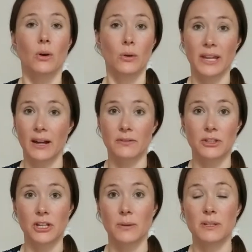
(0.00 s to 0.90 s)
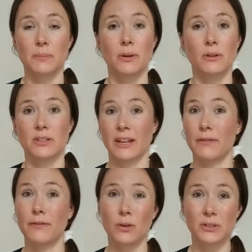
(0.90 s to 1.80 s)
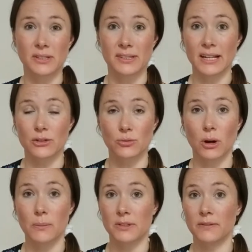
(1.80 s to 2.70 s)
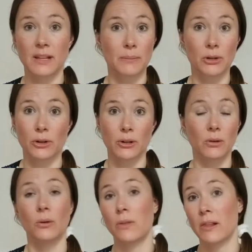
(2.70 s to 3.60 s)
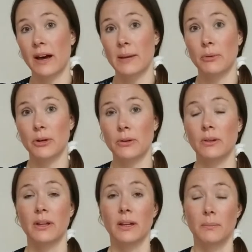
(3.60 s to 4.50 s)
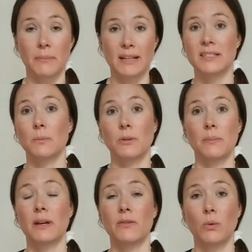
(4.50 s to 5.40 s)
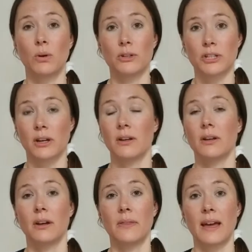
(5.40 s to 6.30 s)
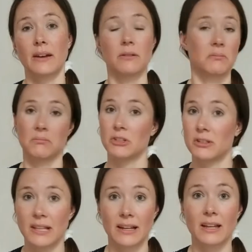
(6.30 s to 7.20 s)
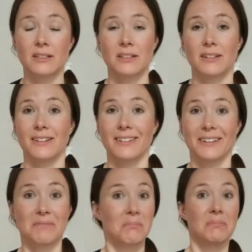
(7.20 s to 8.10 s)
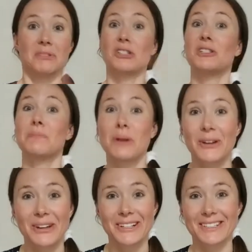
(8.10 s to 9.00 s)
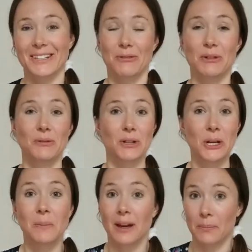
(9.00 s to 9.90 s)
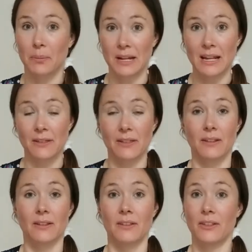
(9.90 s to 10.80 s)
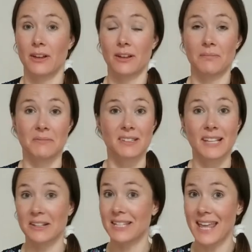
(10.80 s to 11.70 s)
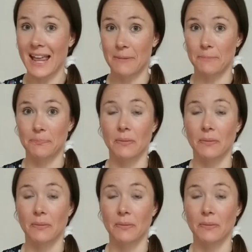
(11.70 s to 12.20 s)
All you have to do is put like 4 to 6 drops of lemon oil or the lime oil, mix in with a bit of water, and then just let it disperse through the room and breathe the scent in.